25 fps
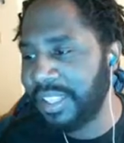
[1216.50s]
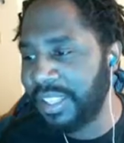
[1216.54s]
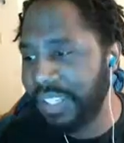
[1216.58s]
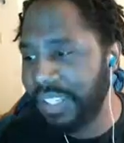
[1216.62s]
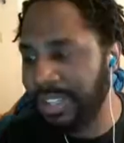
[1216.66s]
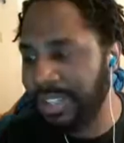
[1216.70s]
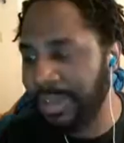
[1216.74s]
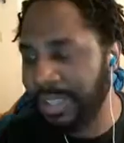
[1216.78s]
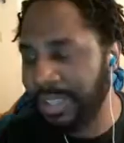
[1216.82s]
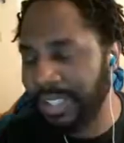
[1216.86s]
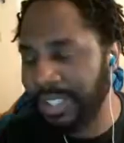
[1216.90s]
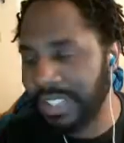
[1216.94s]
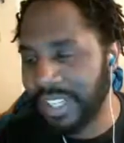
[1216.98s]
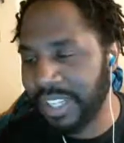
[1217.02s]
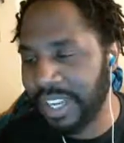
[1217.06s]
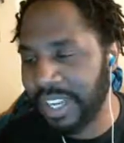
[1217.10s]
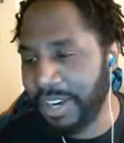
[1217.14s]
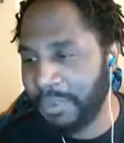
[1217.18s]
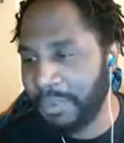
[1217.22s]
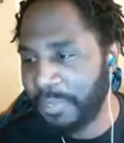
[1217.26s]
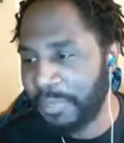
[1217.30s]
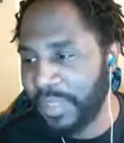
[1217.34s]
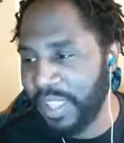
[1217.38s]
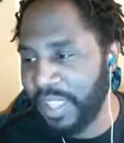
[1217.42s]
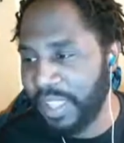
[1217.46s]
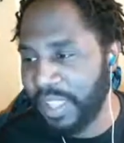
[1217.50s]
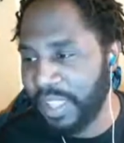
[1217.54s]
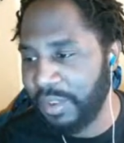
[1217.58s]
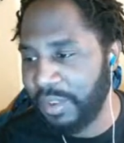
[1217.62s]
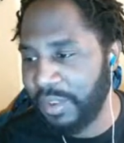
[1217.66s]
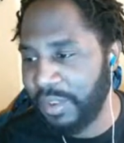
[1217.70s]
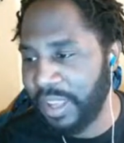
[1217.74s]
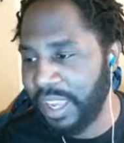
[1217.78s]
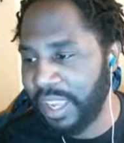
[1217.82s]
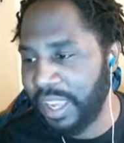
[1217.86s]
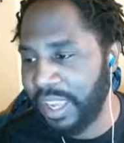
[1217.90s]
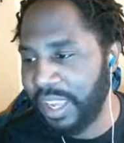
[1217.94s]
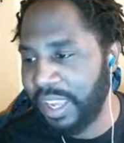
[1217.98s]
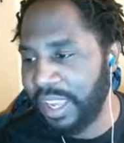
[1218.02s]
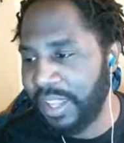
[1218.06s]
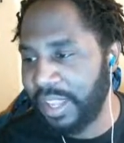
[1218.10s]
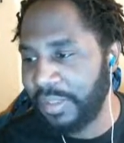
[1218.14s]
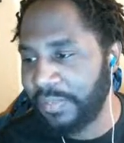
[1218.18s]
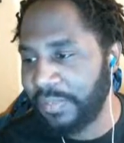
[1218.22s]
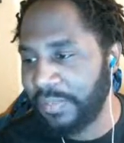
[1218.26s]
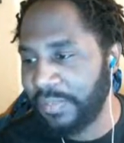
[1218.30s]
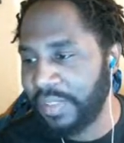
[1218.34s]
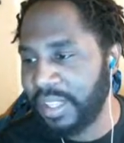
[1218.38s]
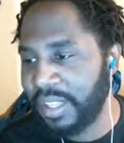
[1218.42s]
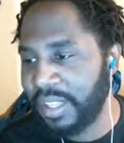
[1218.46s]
Yeah, I don't think you can.